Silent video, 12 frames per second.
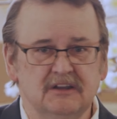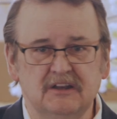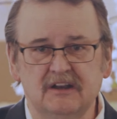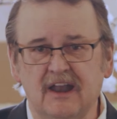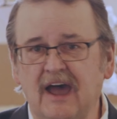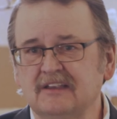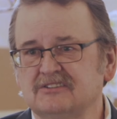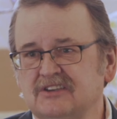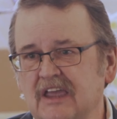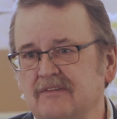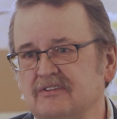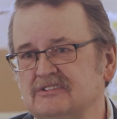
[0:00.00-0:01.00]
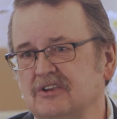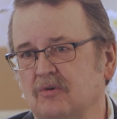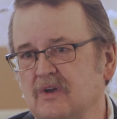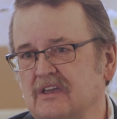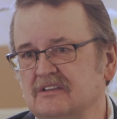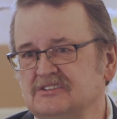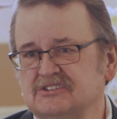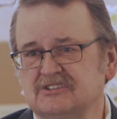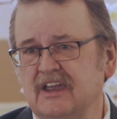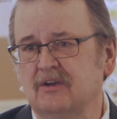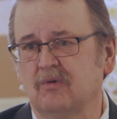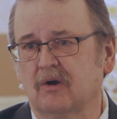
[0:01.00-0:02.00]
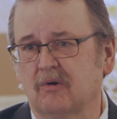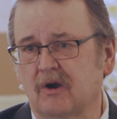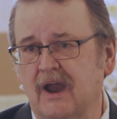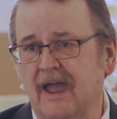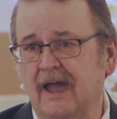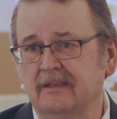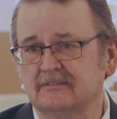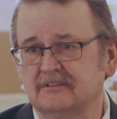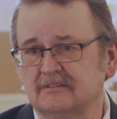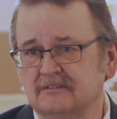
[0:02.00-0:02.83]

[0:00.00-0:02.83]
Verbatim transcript: He did not save us so we could stay where we're at.